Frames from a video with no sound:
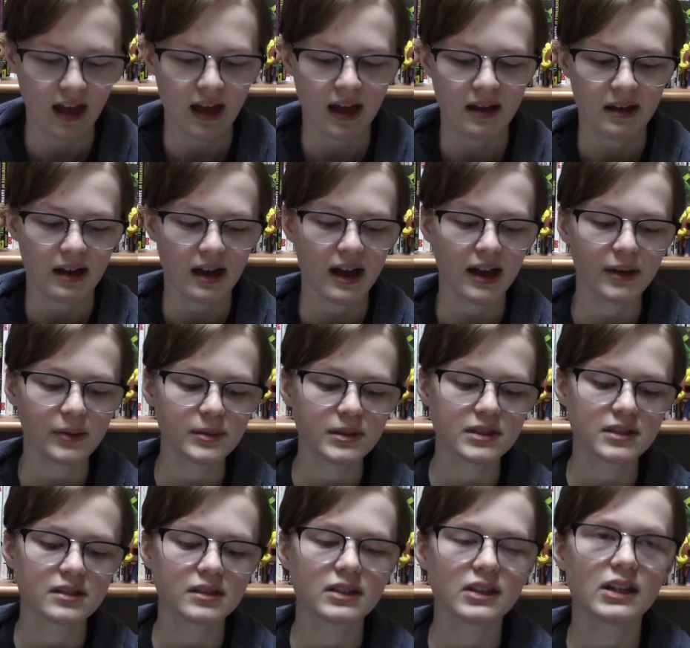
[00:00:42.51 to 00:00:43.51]
I
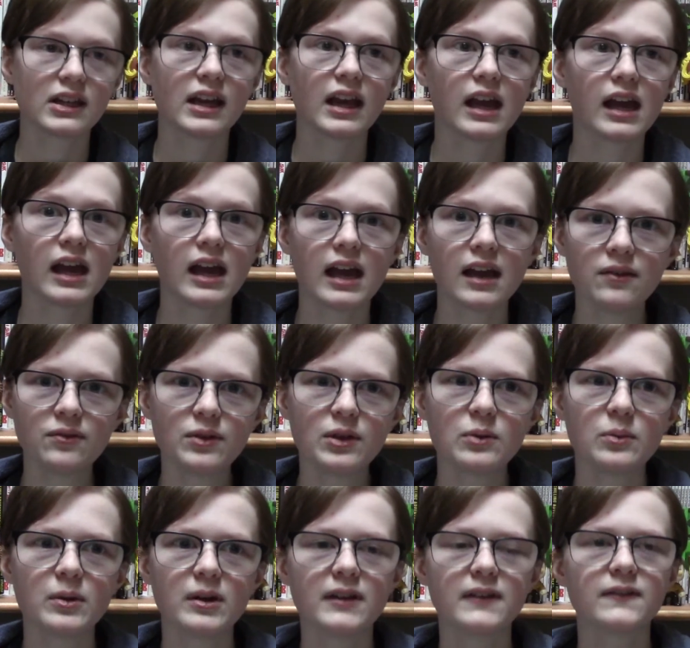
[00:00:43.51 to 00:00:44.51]
was looking
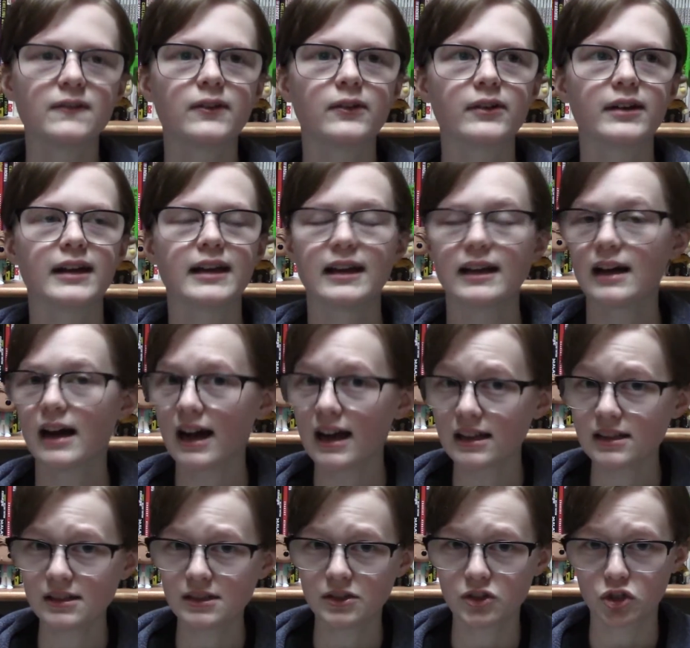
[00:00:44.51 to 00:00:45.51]
everywhere for a
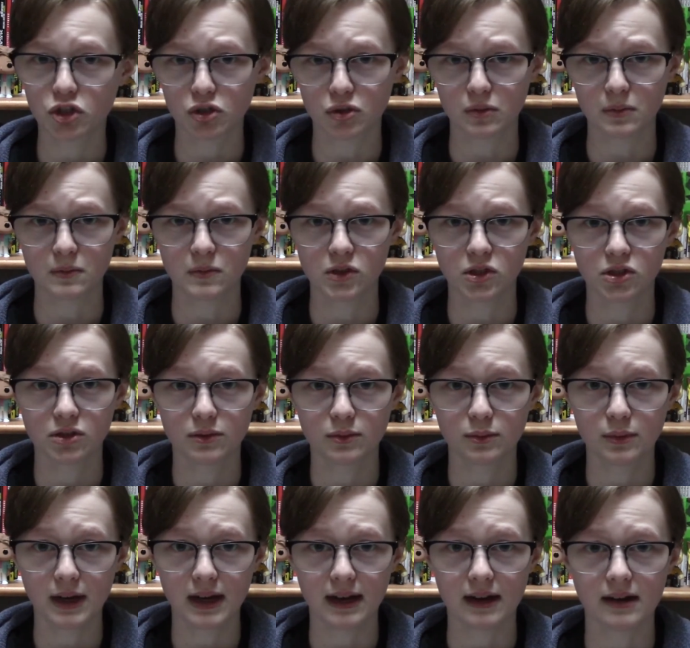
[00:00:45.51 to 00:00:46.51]
costume to
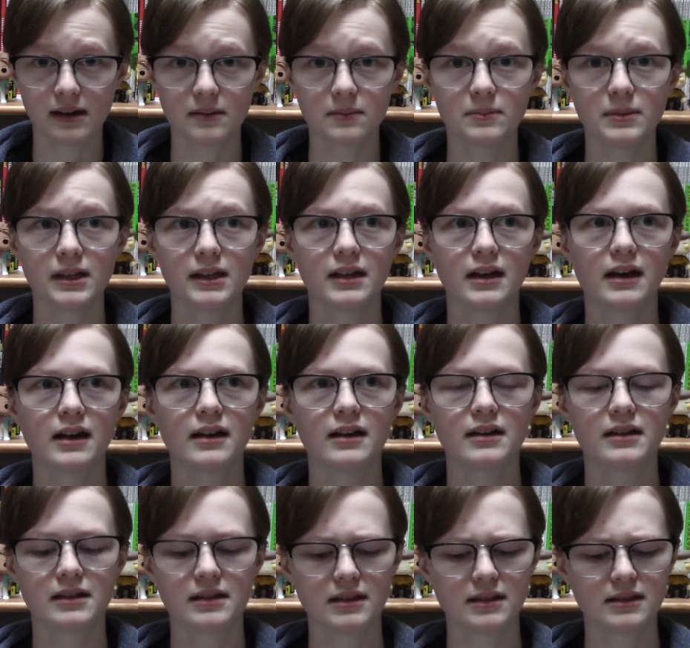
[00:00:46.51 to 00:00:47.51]
wear
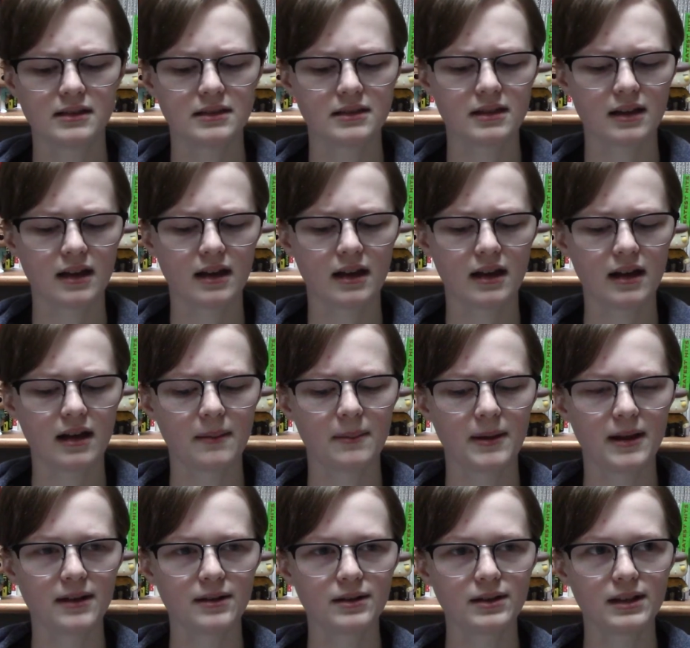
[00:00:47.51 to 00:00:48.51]
because
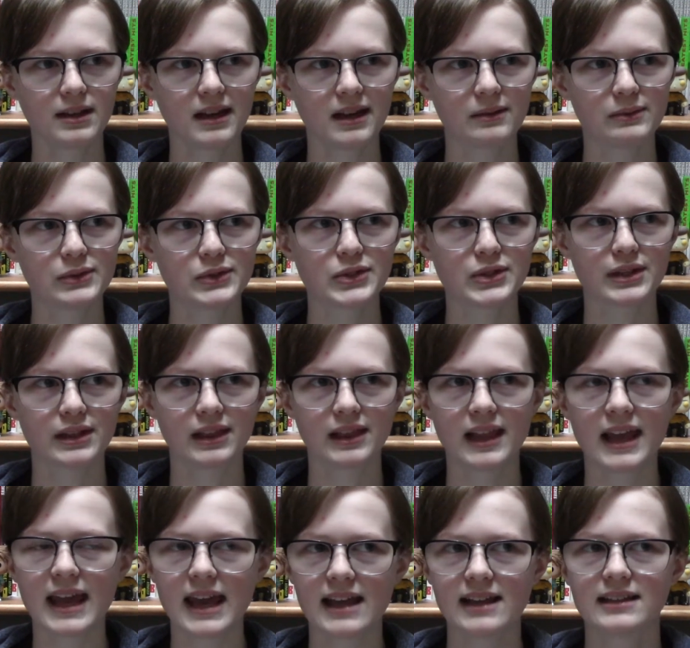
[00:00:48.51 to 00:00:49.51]
apparently I was
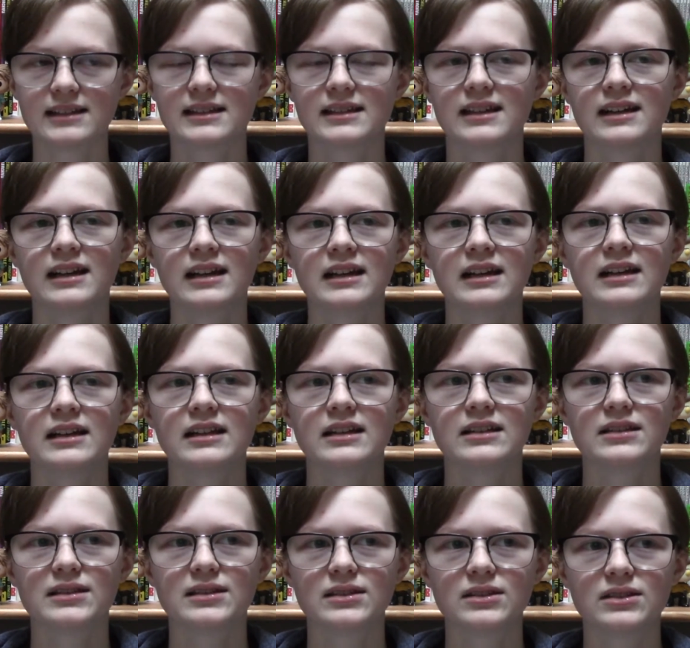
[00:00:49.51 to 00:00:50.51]
late
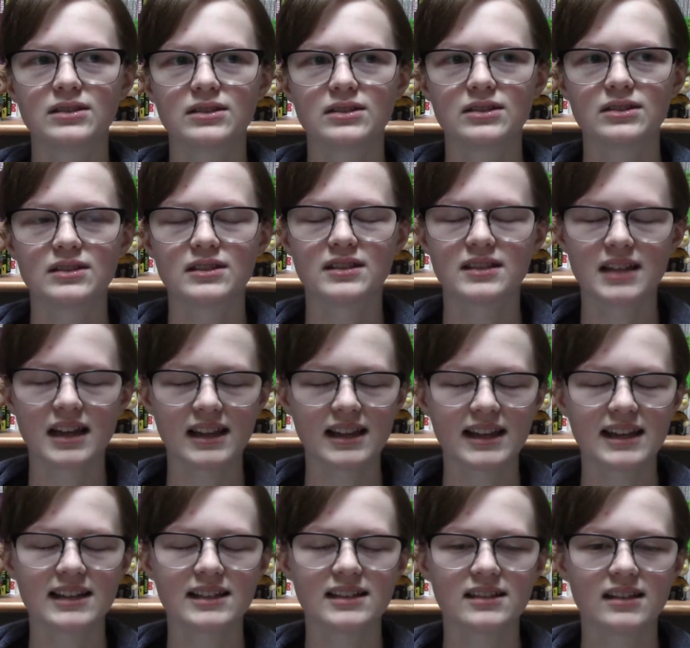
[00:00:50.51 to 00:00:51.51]

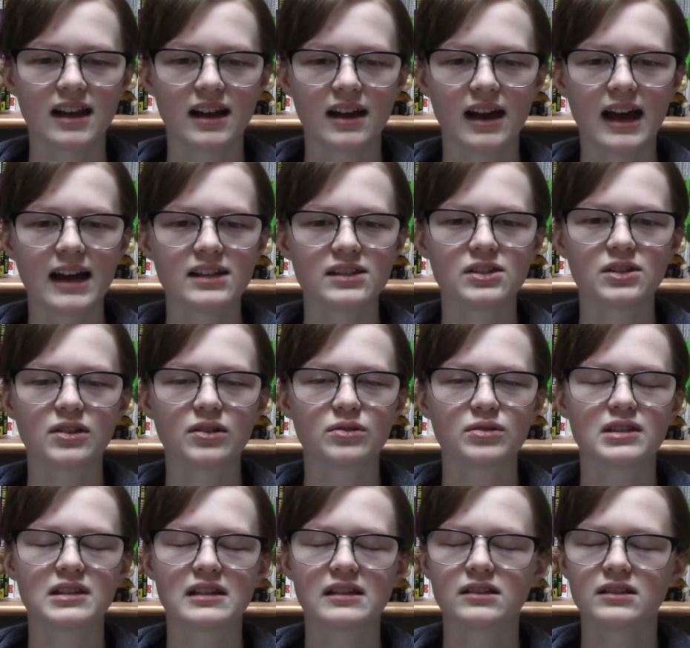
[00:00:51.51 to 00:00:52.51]
I had to go
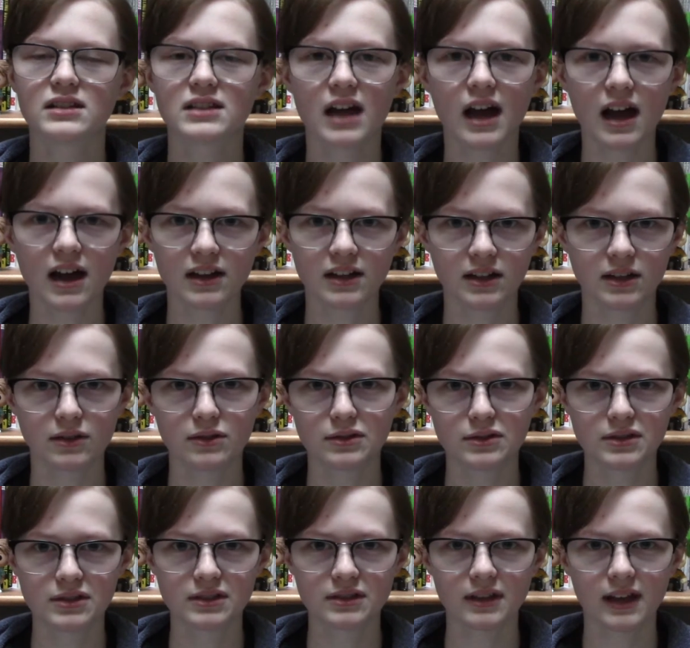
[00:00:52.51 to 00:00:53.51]
sell
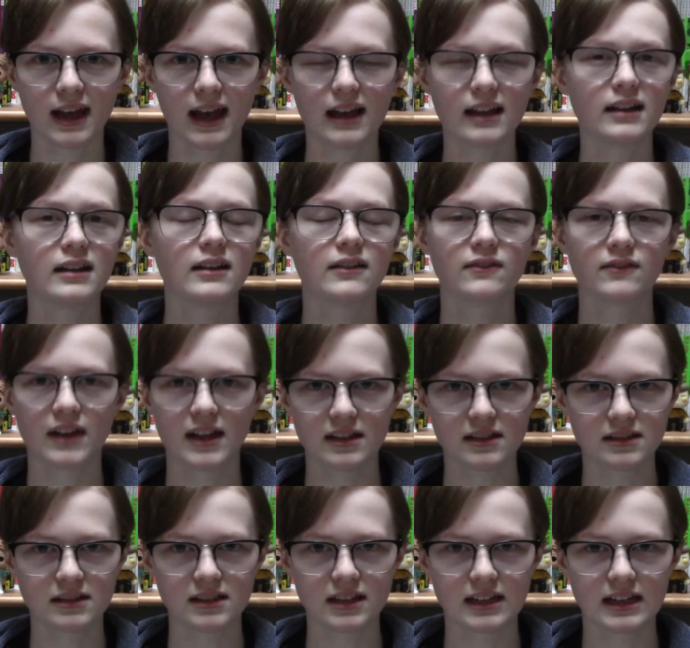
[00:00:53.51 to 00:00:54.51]
tacos at an
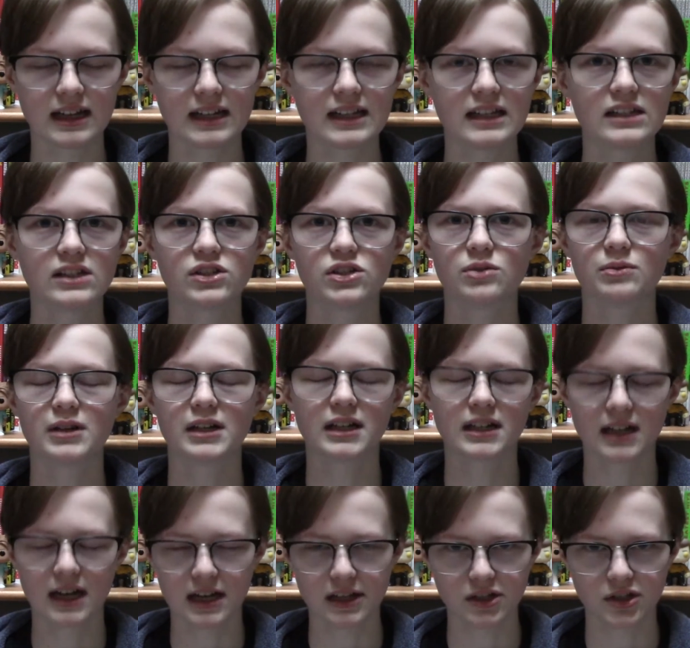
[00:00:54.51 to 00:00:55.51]
event and I needed to wear a
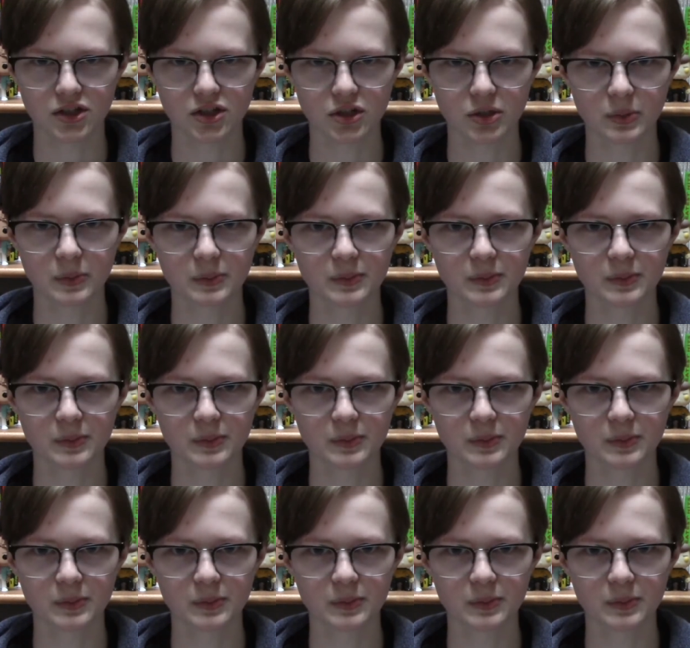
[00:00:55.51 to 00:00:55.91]
costume.